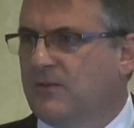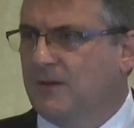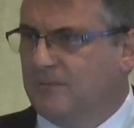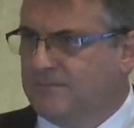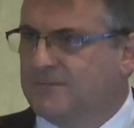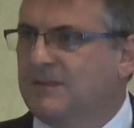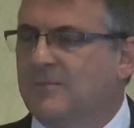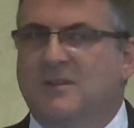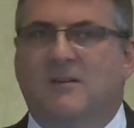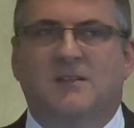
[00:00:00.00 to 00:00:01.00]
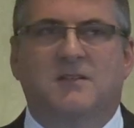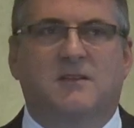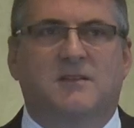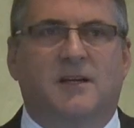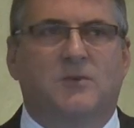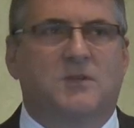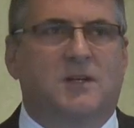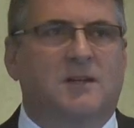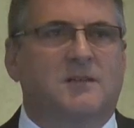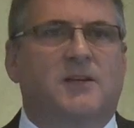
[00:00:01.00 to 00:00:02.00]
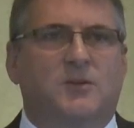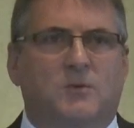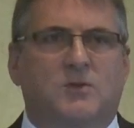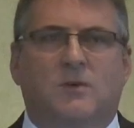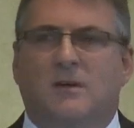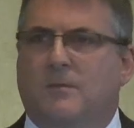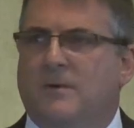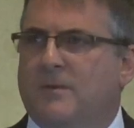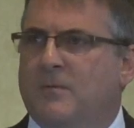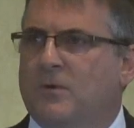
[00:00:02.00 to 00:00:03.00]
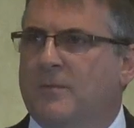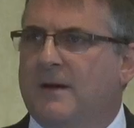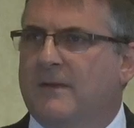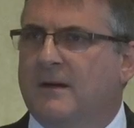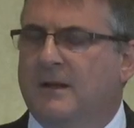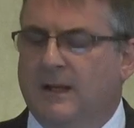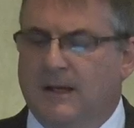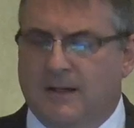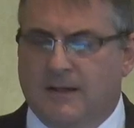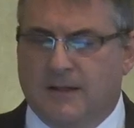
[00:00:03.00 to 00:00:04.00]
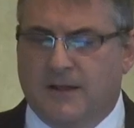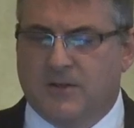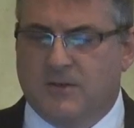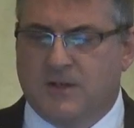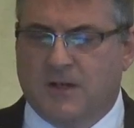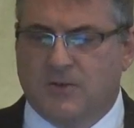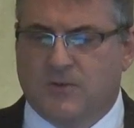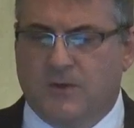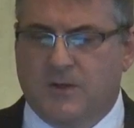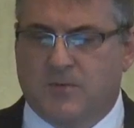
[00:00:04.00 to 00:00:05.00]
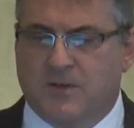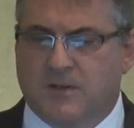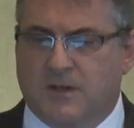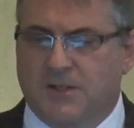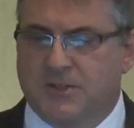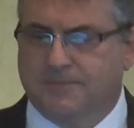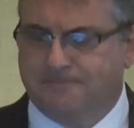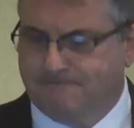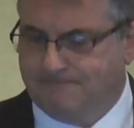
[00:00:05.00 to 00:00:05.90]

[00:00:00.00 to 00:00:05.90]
So I'm delighted that Daniel's here. And Daniel will talk a little bit more about that later as he goes through his presentation.